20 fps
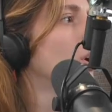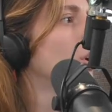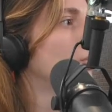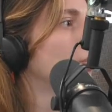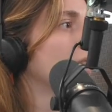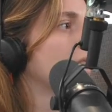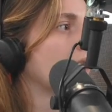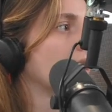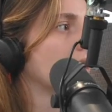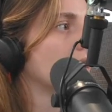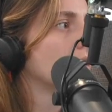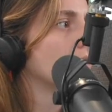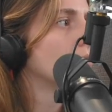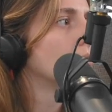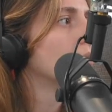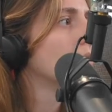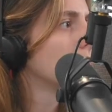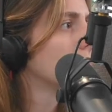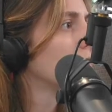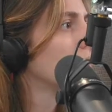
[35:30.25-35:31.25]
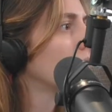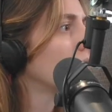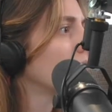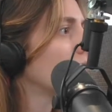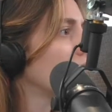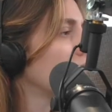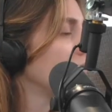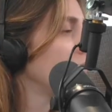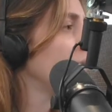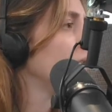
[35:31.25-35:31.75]
We could
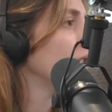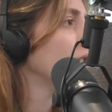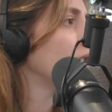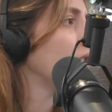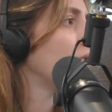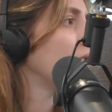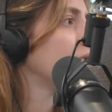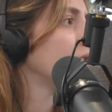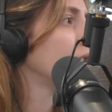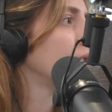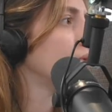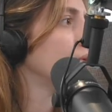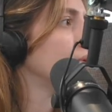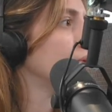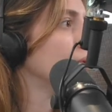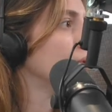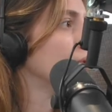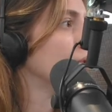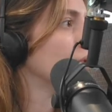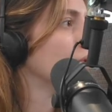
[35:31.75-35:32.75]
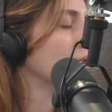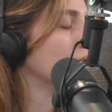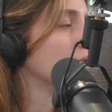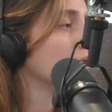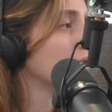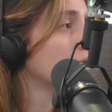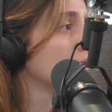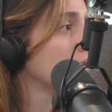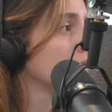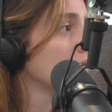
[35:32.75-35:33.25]
have been to Hong
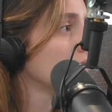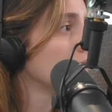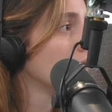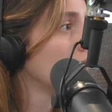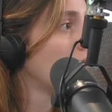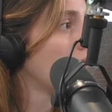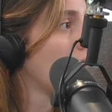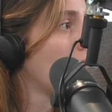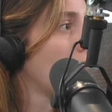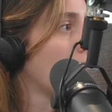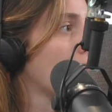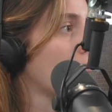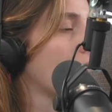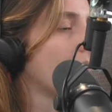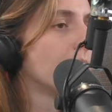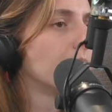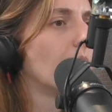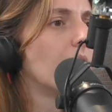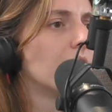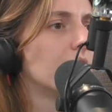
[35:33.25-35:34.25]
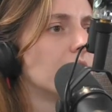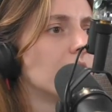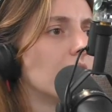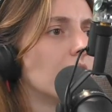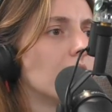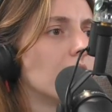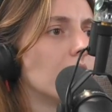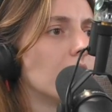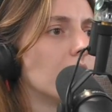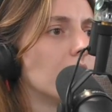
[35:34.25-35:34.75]
Kong, but
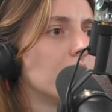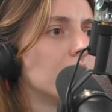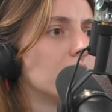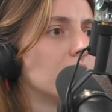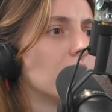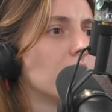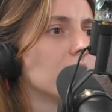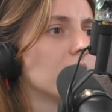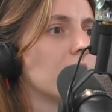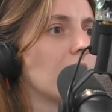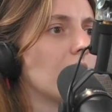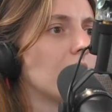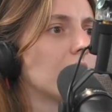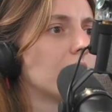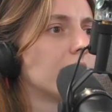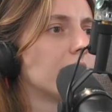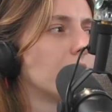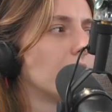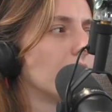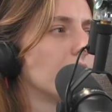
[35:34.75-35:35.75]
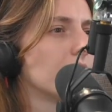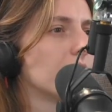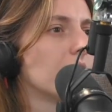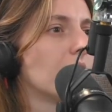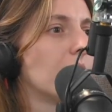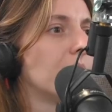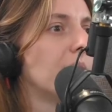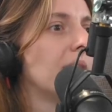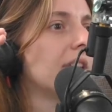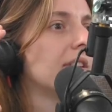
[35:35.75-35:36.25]
it's just for us
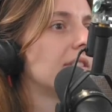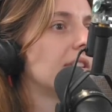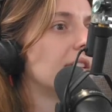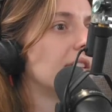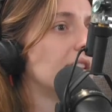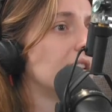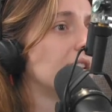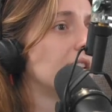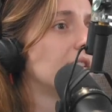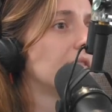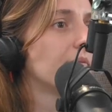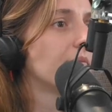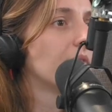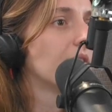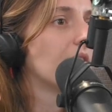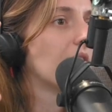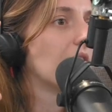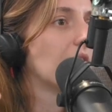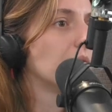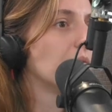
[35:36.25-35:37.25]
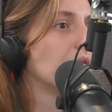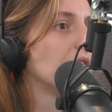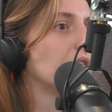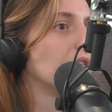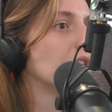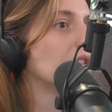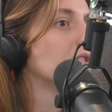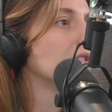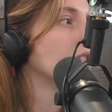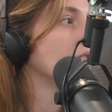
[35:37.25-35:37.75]
a big city, and we didn't.